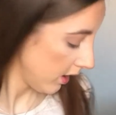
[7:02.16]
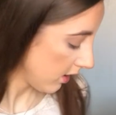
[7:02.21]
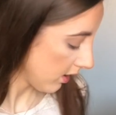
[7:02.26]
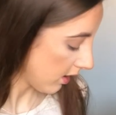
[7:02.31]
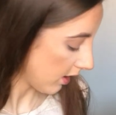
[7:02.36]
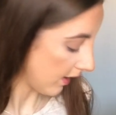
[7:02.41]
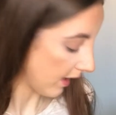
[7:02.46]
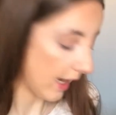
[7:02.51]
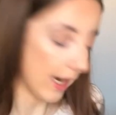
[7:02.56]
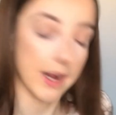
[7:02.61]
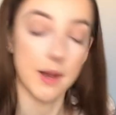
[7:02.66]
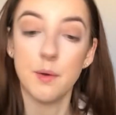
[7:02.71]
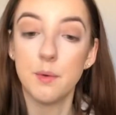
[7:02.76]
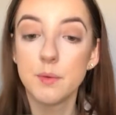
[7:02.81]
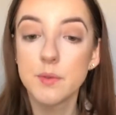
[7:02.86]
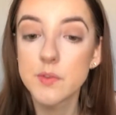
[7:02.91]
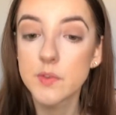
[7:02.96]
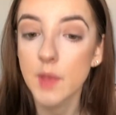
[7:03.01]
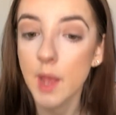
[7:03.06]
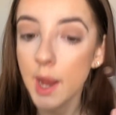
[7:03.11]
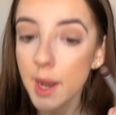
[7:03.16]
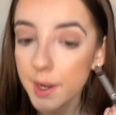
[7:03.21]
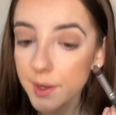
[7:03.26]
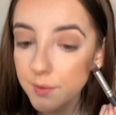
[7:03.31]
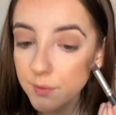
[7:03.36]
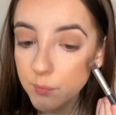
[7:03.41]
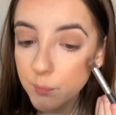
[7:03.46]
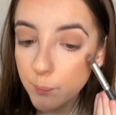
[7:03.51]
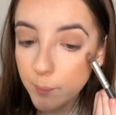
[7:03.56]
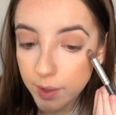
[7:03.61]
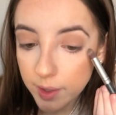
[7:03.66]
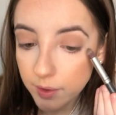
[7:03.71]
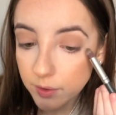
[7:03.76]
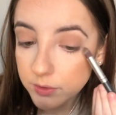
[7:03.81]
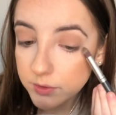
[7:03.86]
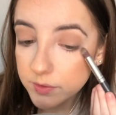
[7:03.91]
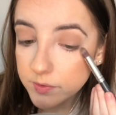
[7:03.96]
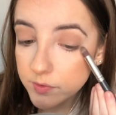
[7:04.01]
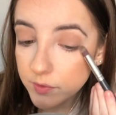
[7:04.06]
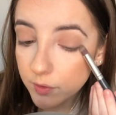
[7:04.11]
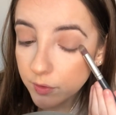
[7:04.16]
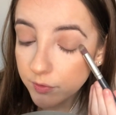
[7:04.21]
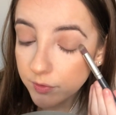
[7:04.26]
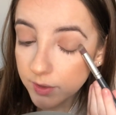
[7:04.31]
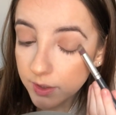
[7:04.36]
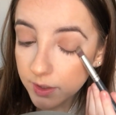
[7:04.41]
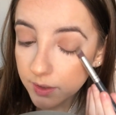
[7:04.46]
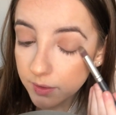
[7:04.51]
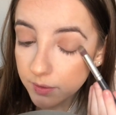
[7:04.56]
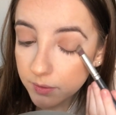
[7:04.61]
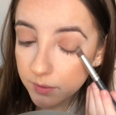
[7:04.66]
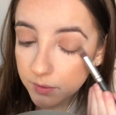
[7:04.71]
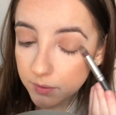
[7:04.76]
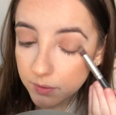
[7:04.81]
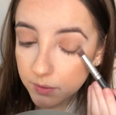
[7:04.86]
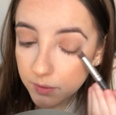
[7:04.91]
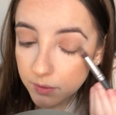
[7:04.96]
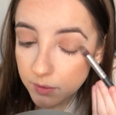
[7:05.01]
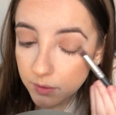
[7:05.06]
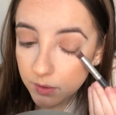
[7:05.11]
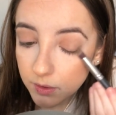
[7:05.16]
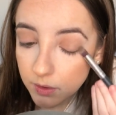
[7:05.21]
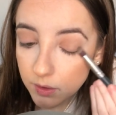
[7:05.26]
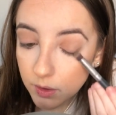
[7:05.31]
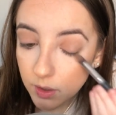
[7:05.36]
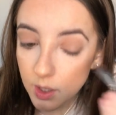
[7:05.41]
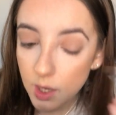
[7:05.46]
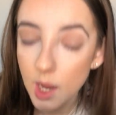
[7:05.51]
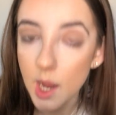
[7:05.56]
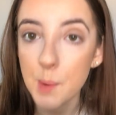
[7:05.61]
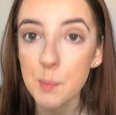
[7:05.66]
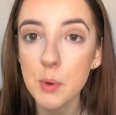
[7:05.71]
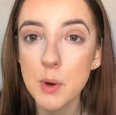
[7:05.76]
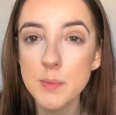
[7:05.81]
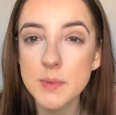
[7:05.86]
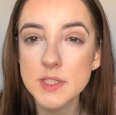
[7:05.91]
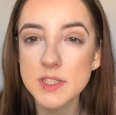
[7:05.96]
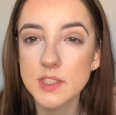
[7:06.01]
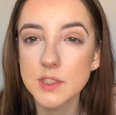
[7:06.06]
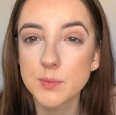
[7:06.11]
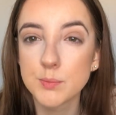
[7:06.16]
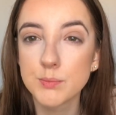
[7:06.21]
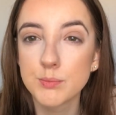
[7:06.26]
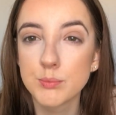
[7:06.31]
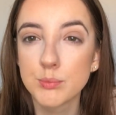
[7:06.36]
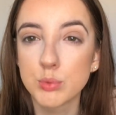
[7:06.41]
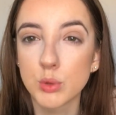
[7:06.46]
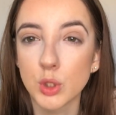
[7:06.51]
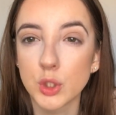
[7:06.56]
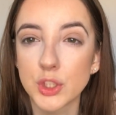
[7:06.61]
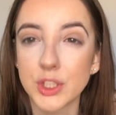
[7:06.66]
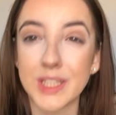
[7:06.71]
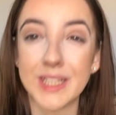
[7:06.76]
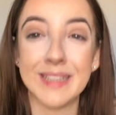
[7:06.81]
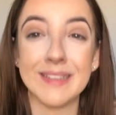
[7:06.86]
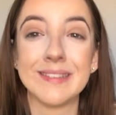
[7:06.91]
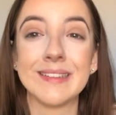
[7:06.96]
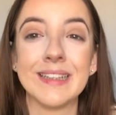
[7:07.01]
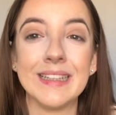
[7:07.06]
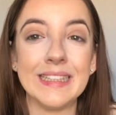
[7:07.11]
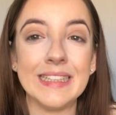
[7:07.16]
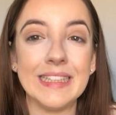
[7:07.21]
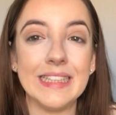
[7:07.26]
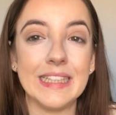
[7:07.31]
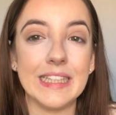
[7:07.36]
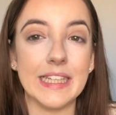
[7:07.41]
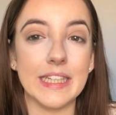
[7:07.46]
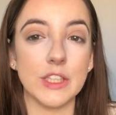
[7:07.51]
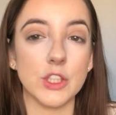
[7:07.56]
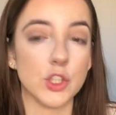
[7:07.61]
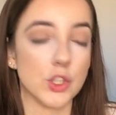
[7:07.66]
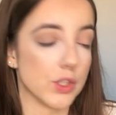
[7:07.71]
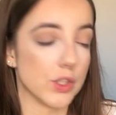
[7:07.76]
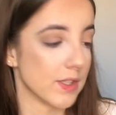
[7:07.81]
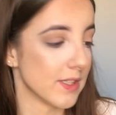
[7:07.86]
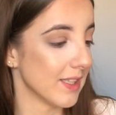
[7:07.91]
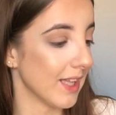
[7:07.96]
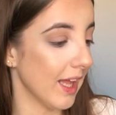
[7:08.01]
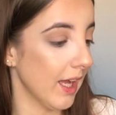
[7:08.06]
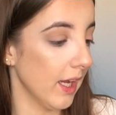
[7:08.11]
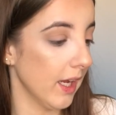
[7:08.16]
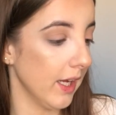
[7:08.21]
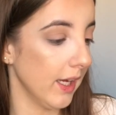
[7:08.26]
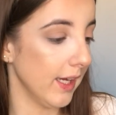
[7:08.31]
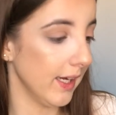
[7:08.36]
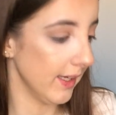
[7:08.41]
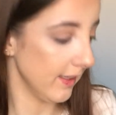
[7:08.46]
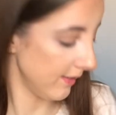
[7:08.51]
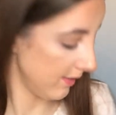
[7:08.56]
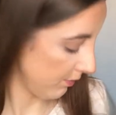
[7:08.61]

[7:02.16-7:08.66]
to the outside as well, just sort of here. I promise this brush is clean, it's just that it is